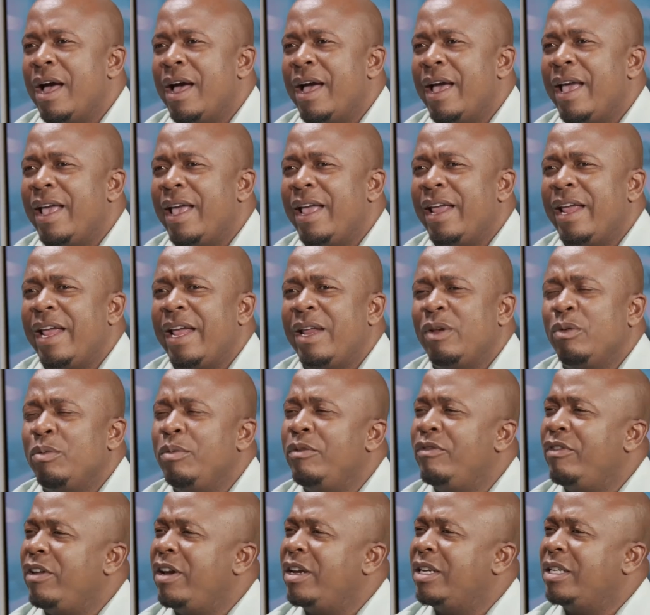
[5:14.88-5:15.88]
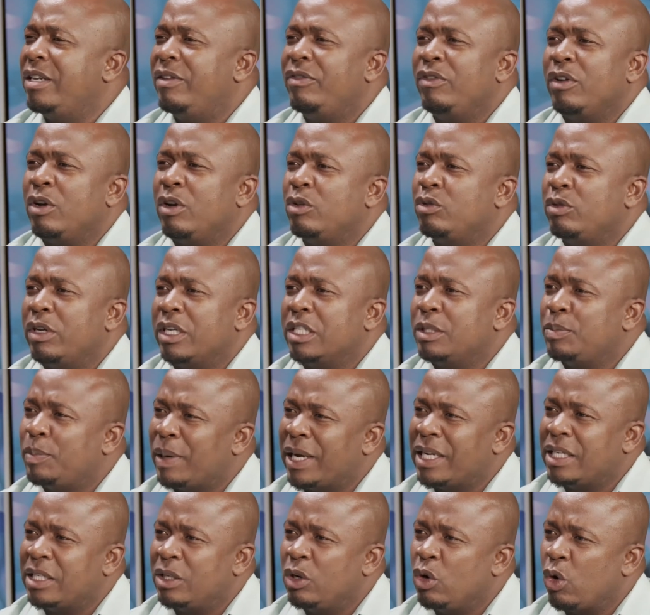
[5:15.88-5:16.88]
it will be very difficult to
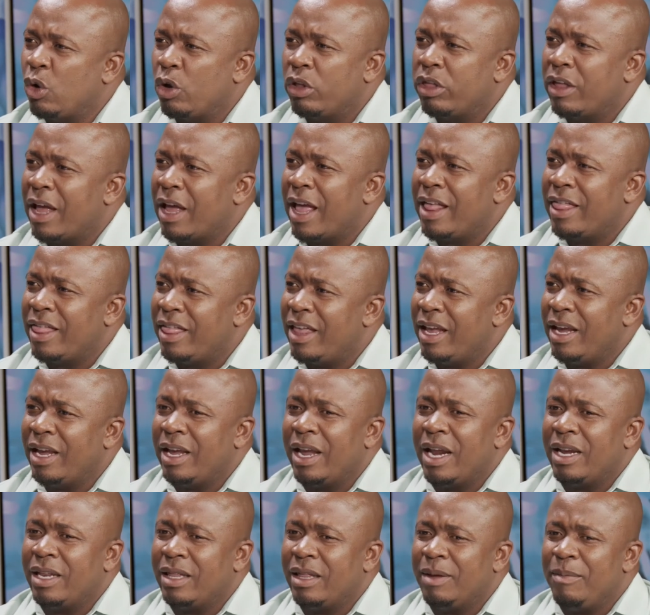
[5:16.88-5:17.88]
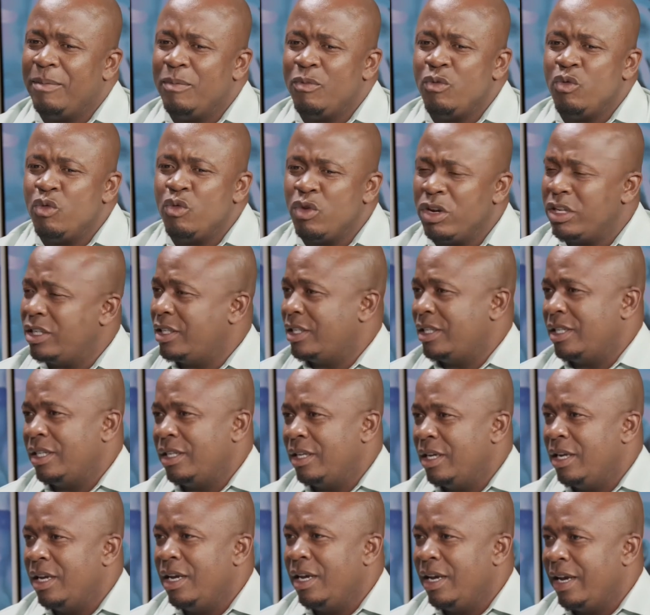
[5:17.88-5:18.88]
expect growth. I think at the worst
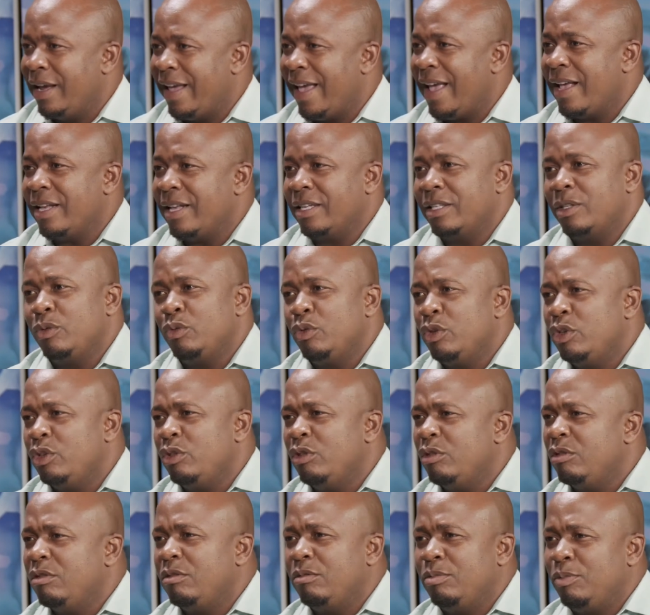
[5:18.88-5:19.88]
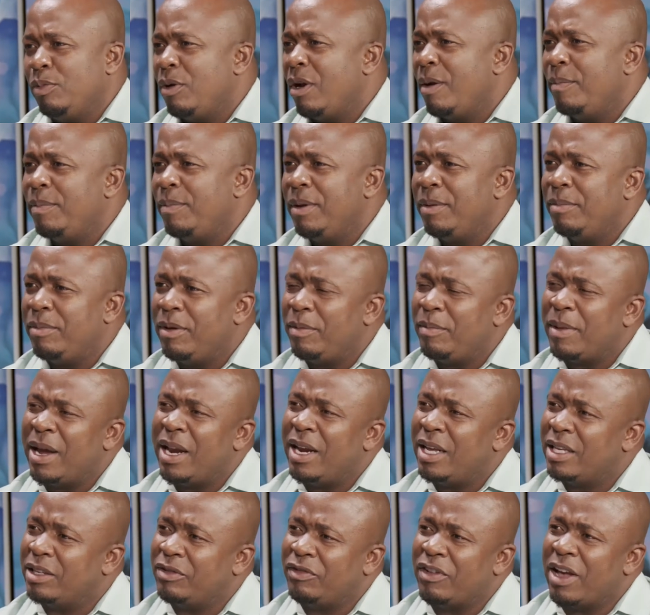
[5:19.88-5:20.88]
case, we should probably be
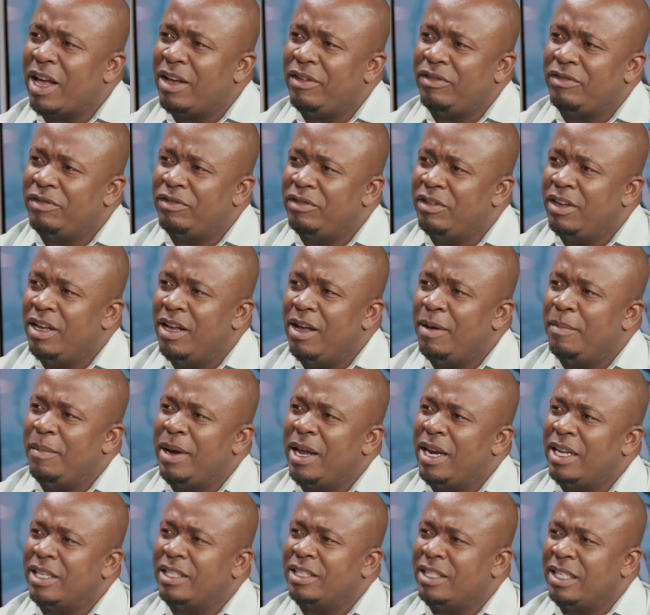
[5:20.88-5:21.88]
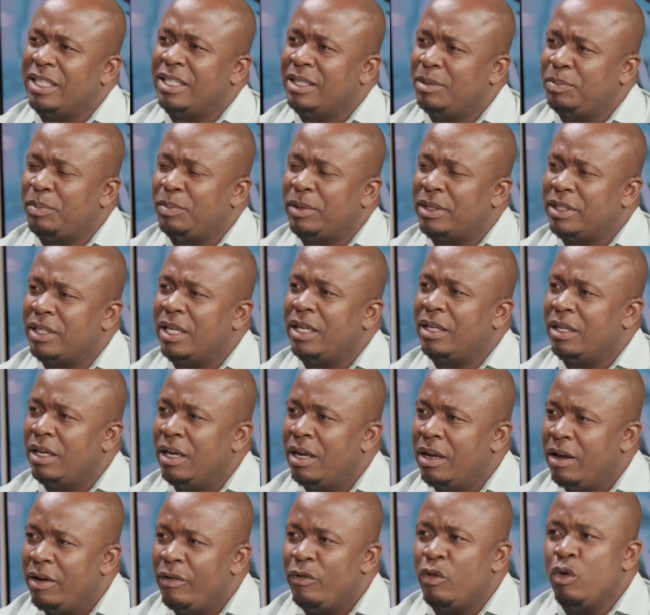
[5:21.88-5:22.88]
-5%, -6%
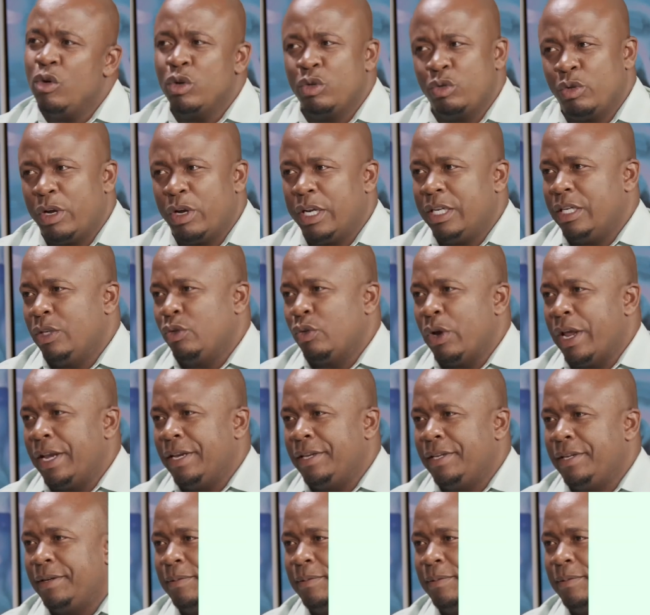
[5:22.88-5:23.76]
for 2020.